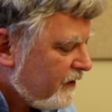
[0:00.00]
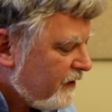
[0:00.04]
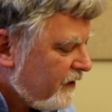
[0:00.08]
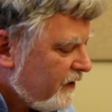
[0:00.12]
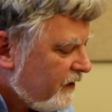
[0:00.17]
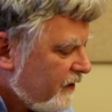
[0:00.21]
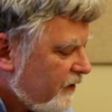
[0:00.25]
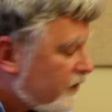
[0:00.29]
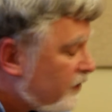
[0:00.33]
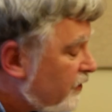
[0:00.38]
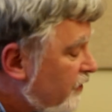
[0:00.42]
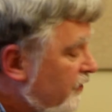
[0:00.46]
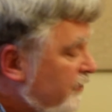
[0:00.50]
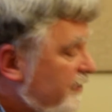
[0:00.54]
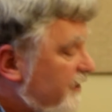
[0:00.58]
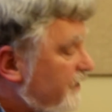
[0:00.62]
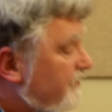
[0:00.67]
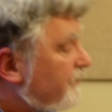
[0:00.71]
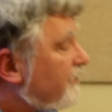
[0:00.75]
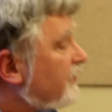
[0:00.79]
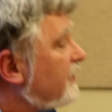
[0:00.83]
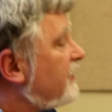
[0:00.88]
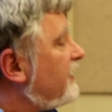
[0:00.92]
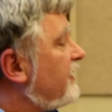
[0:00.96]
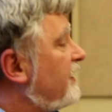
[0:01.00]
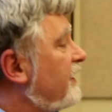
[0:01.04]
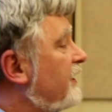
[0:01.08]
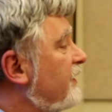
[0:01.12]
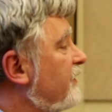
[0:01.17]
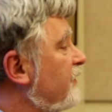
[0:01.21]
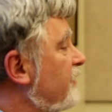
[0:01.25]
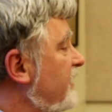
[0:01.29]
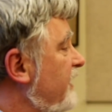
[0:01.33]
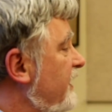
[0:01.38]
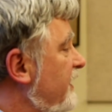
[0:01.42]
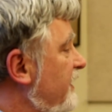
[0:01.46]
You're no different than
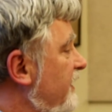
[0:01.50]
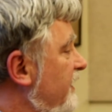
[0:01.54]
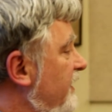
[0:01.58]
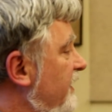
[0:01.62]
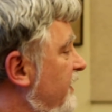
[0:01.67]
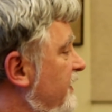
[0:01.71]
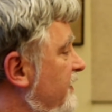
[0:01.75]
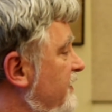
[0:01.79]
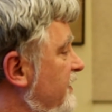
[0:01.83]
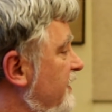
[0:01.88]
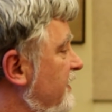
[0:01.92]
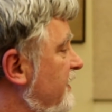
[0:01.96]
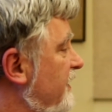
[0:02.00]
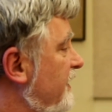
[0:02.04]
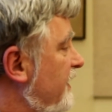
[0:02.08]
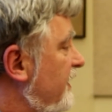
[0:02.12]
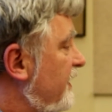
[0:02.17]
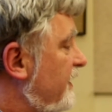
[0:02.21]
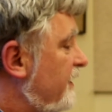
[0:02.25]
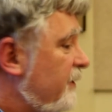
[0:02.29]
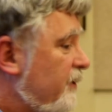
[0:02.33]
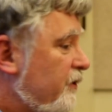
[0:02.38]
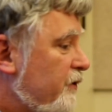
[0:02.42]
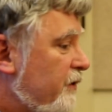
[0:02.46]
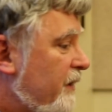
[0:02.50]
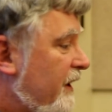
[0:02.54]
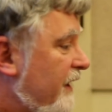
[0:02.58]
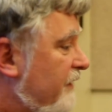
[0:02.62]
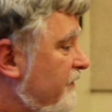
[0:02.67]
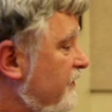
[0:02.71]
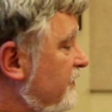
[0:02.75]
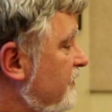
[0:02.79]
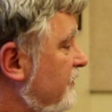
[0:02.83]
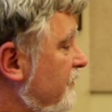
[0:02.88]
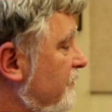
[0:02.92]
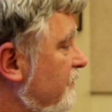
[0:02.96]
other candidates in that you
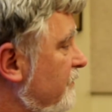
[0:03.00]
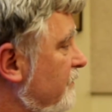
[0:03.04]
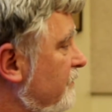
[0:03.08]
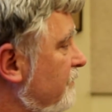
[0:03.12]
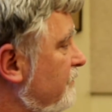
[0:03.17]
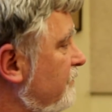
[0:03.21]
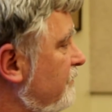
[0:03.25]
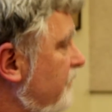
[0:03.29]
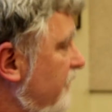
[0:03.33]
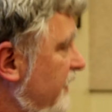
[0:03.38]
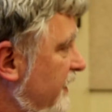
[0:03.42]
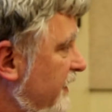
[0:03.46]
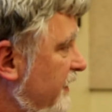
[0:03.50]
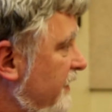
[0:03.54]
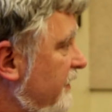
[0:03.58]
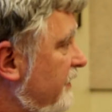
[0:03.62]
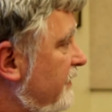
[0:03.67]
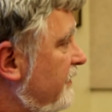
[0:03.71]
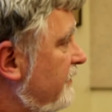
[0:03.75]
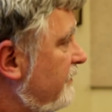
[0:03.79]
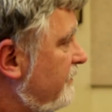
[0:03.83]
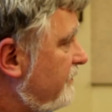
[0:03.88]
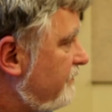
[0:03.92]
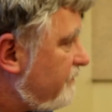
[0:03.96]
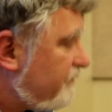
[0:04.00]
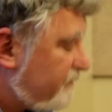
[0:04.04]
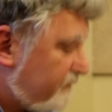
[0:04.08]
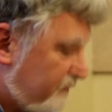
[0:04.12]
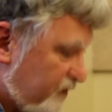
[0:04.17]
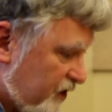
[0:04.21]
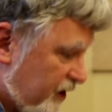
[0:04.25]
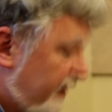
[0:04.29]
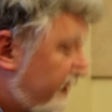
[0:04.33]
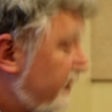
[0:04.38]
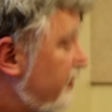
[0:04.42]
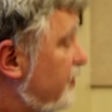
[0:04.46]
have some big
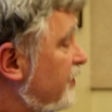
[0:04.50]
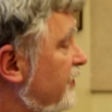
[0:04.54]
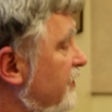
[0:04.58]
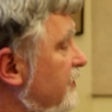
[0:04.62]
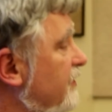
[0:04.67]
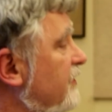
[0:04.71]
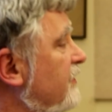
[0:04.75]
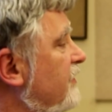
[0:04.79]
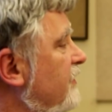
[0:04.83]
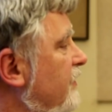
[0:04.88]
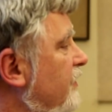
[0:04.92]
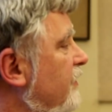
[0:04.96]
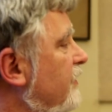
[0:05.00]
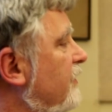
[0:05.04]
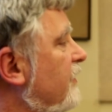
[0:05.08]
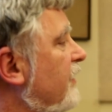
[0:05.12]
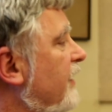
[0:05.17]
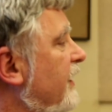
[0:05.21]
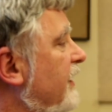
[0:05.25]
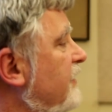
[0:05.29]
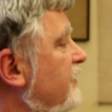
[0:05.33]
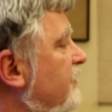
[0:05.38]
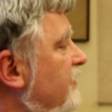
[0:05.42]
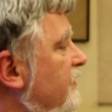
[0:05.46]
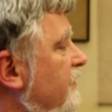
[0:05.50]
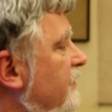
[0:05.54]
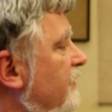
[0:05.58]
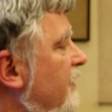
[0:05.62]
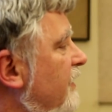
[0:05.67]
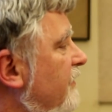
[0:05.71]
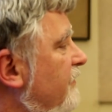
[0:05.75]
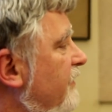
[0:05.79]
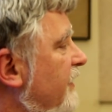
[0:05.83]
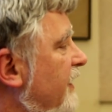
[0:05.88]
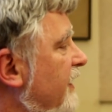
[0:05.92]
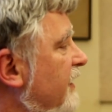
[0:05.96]
changes you'd like to
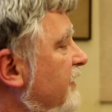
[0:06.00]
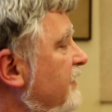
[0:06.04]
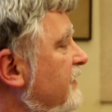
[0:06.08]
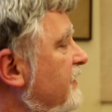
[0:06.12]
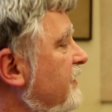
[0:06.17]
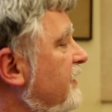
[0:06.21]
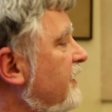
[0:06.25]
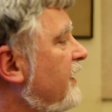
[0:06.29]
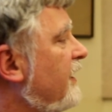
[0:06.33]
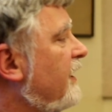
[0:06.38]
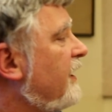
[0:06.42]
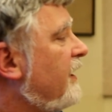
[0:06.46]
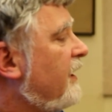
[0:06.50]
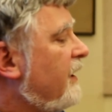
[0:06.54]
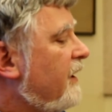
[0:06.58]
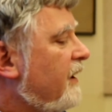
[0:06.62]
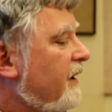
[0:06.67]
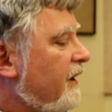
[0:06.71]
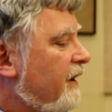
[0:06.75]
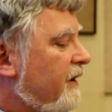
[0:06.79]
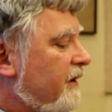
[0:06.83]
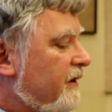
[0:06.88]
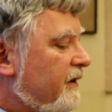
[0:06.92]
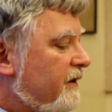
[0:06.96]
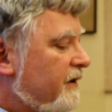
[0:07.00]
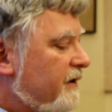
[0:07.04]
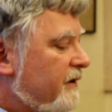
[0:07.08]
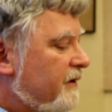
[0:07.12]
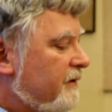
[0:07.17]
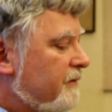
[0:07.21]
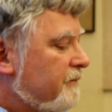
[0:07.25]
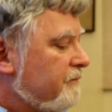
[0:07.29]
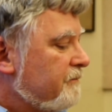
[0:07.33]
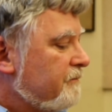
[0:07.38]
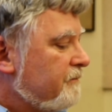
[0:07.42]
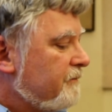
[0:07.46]
affect.
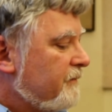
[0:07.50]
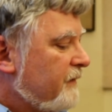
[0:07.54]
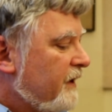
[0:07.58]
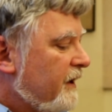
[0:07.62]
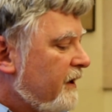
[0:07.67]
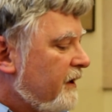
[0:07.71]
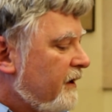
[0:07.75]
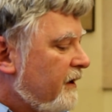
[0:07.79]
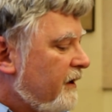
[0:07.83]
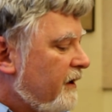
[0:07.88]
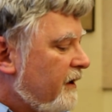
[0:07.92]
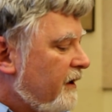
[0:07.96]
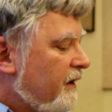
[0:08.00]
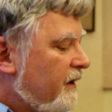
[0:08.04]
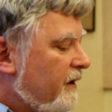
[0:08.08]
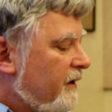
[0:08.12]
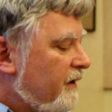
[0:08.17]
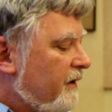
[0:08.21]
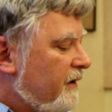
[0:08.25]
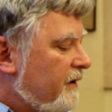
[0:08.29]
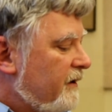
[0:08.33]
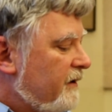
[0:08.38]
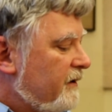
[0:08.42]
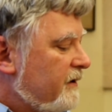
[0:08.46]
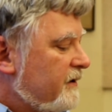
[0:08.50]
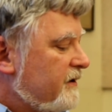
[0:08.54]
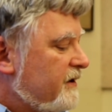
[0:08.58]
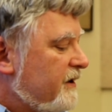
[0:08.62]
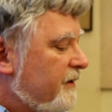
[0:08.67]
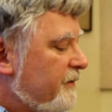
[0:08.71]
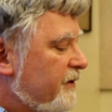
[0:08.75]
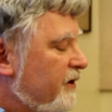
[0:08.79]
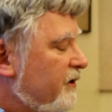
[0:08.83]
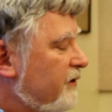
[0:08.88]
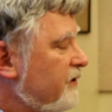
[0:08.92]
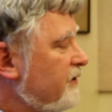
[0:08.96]
Some
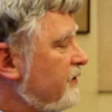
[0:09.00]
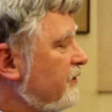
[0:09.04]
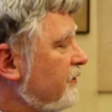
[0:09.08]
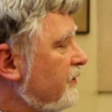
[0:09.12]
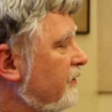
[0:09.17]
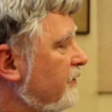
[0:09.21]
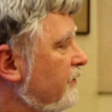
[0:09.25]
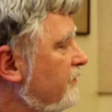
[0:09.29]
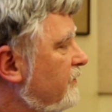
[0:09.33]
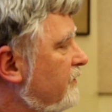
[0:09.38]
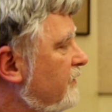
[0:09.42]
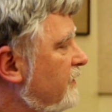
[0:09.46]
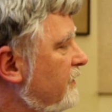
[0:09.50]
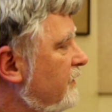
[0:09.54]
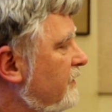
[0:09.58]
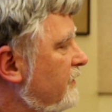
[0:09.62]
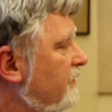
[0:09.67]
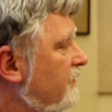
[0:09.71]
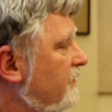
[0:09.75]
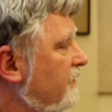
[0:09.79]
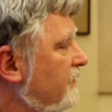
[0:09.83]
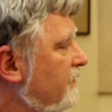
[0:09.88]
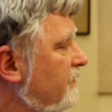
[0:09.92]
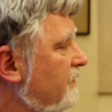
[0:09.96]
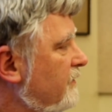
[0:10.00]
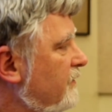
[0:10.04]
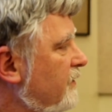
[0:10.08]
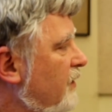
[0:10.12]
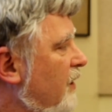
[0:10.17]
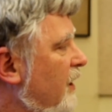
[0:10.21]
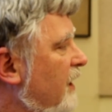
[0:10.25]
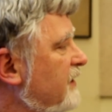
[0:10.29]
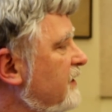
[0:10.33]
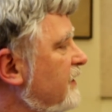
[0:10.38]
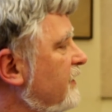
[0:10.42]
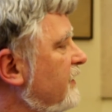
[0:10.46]
of those are
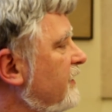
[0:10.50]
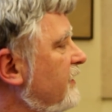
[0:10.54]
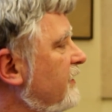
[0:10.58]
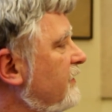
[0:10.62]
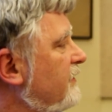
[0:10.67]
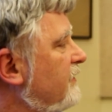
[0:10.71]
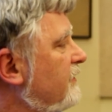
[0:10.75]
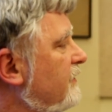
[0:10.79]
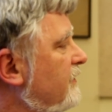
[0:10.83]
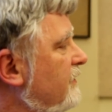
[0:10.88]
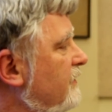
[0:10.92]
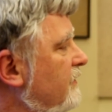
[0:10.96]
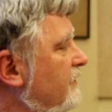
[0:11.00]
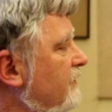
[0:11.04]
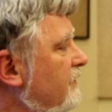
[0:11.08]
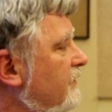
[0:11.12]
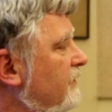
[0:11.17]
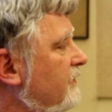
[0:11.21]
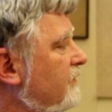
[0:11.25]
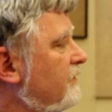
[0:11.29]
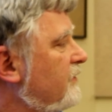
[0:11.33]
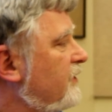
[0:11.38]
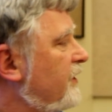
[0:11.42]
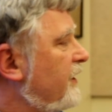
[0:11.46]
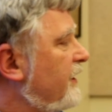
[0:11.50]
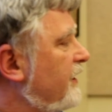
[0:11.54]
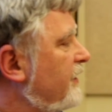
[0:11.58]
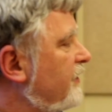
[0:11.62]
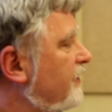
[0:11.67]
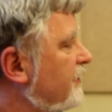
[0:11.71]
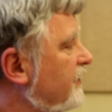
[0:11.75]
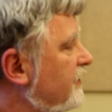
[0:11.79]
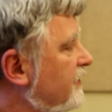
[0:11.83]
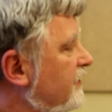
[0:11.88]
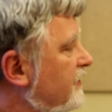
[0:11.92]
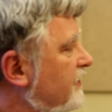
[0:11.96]
costly
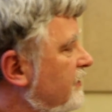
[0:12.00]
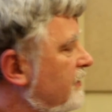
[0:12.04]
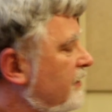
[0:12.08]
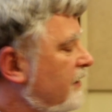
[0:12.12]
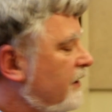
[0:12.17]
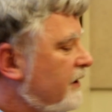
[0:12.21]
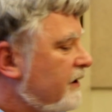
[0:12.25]
changes,